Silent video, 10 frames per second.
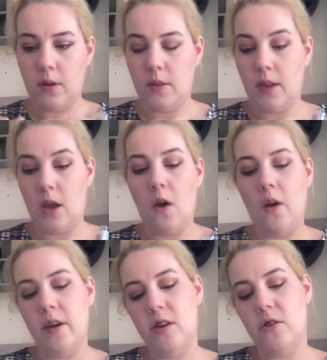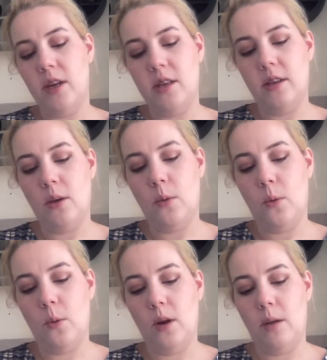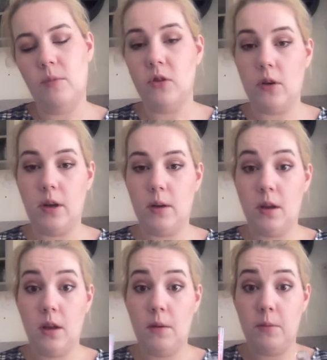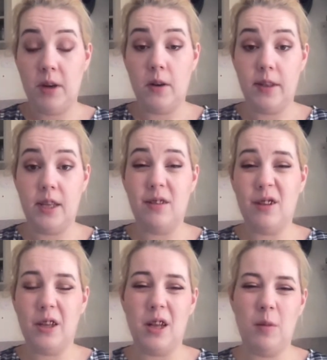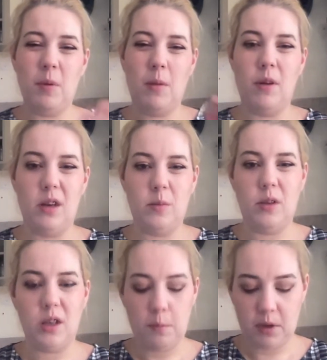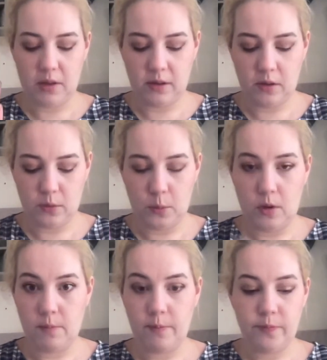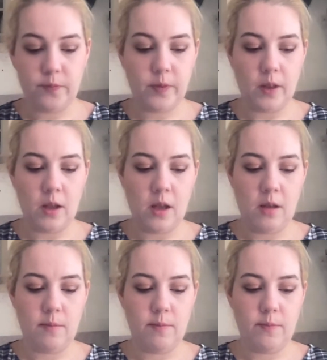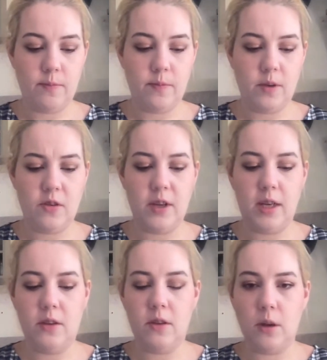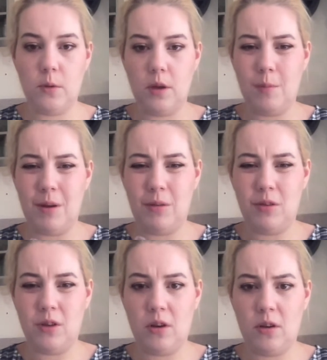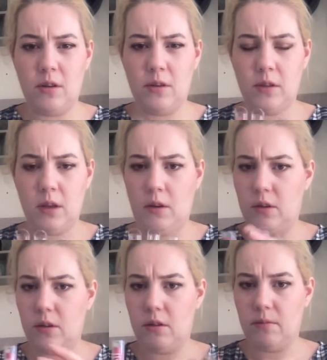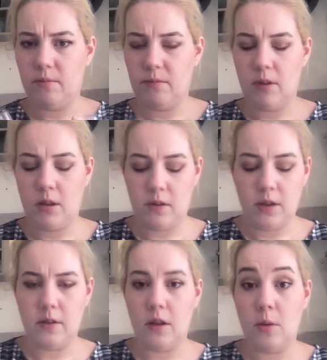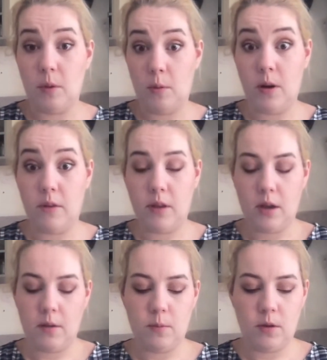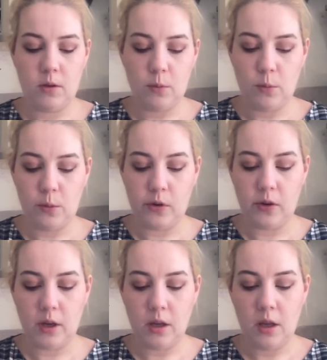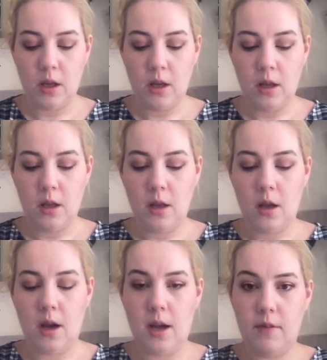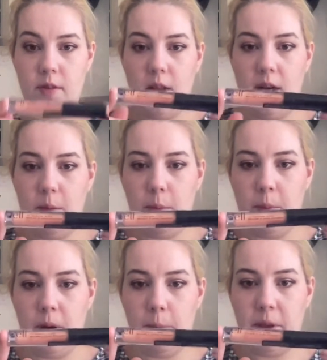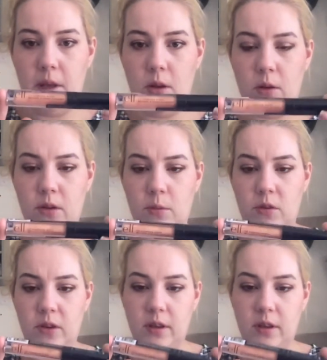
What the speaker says: the Hydrating Core Lip Shine. Really like these. It's like a lip balm and a lipstick mixed into one. The shades don't come out as dark as they look in the sticks, so be aware of that when you're ordering. I have a lip plumping gloss, which,